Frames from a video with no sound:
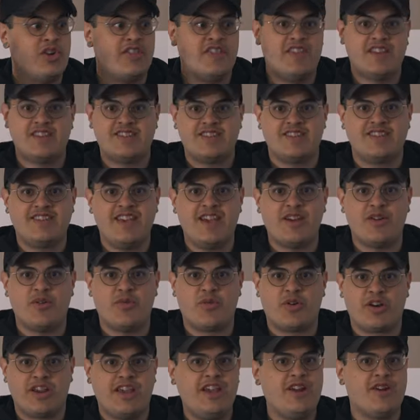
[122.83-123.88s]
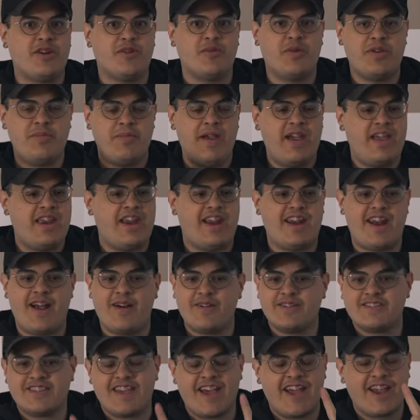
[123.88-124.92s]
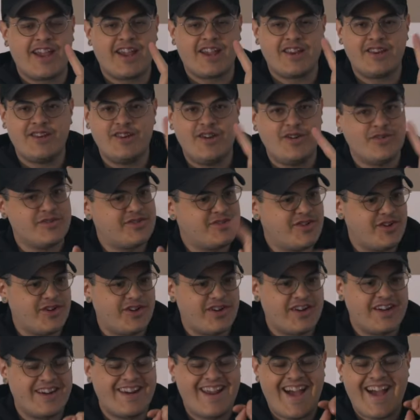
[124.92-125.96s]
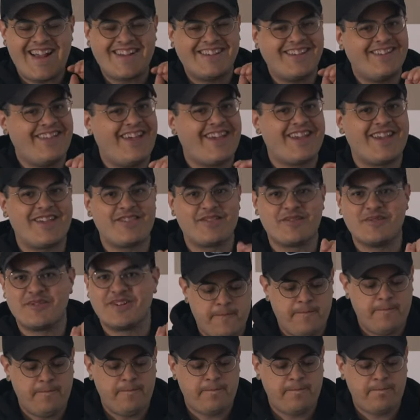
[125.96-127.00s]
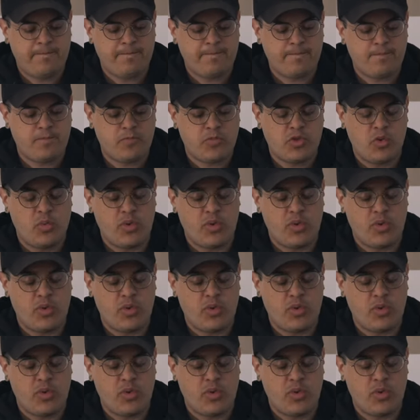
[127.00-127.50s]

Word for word: this is it, we're here, we made it. And I was like, no sir, not till I get through customs.